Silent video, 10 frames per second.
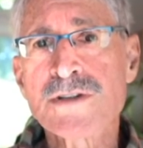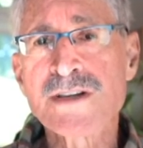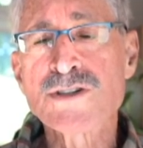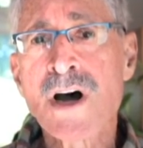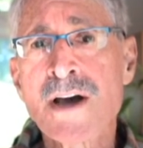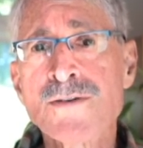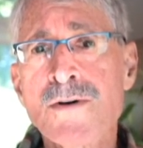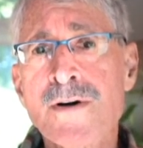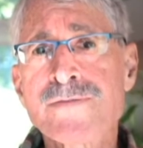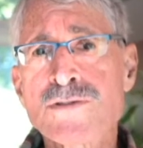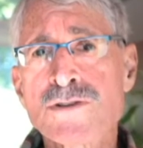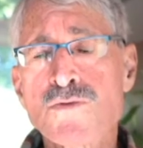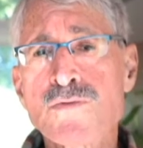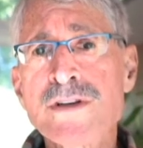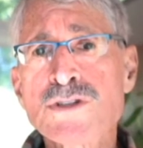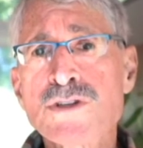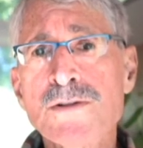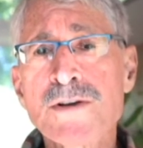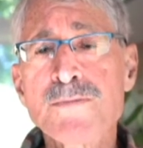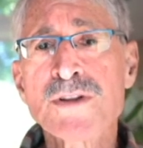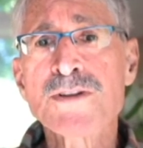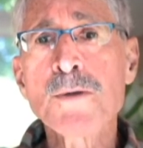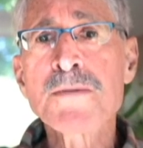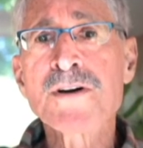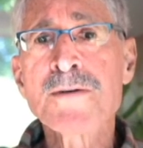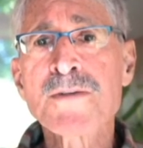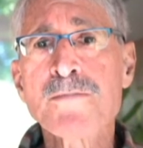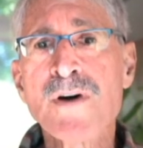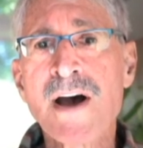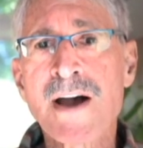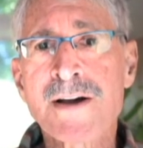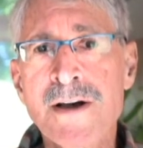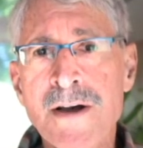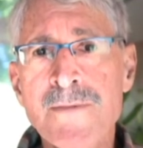They died off just recently, but they'll be coming back.